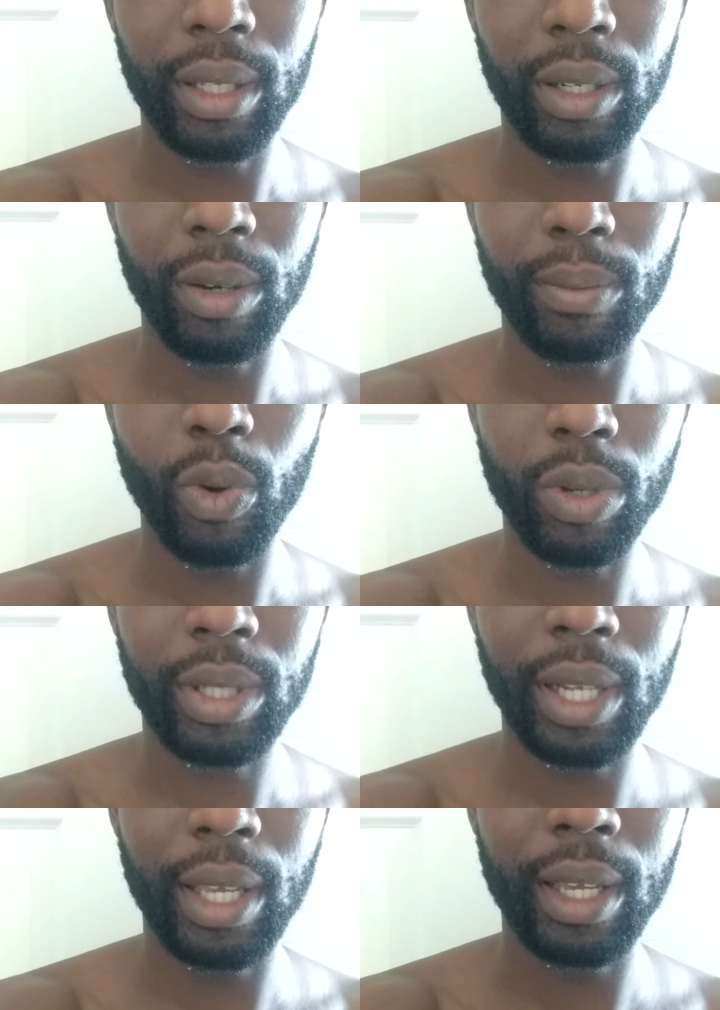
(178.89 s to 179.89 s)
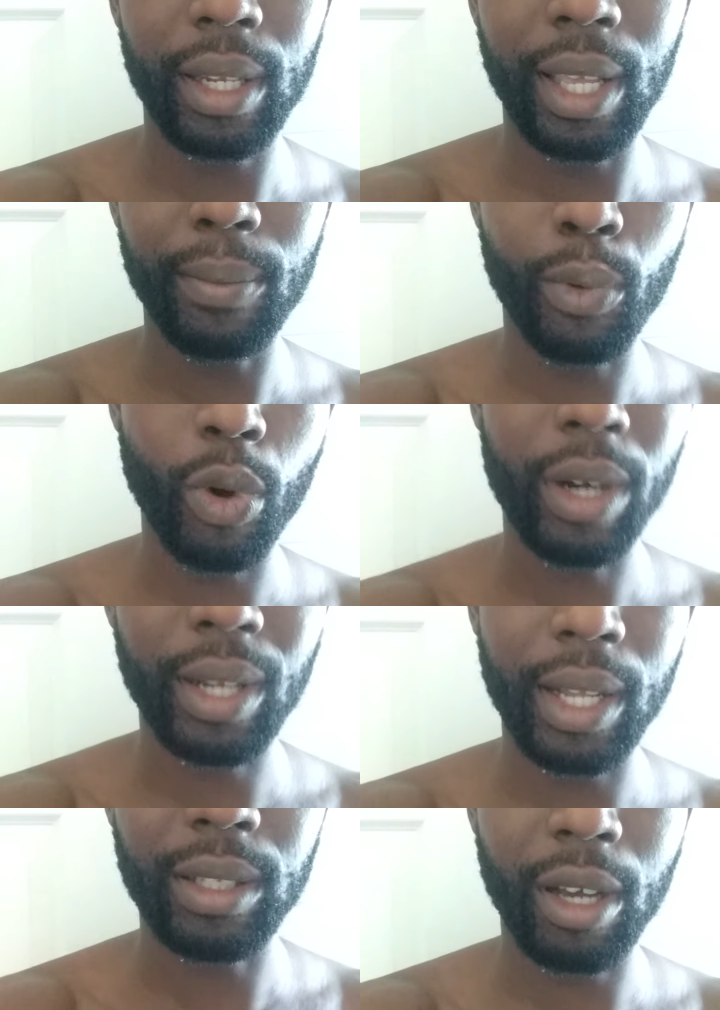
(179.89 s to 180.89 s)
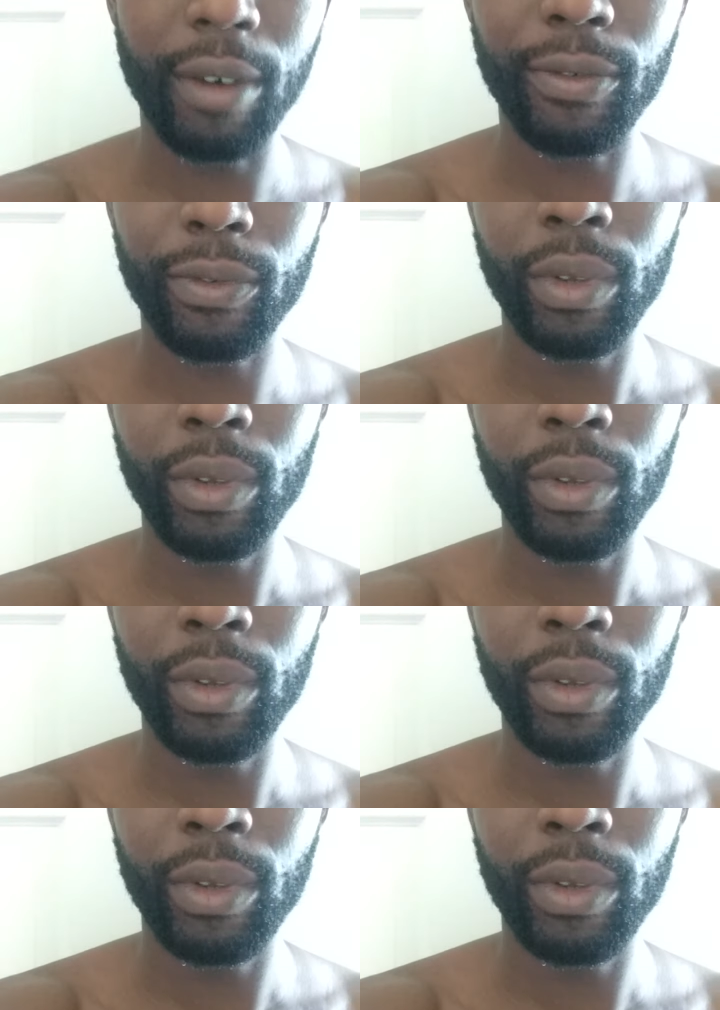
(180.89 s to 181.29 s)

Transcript: You know, mostly the importance of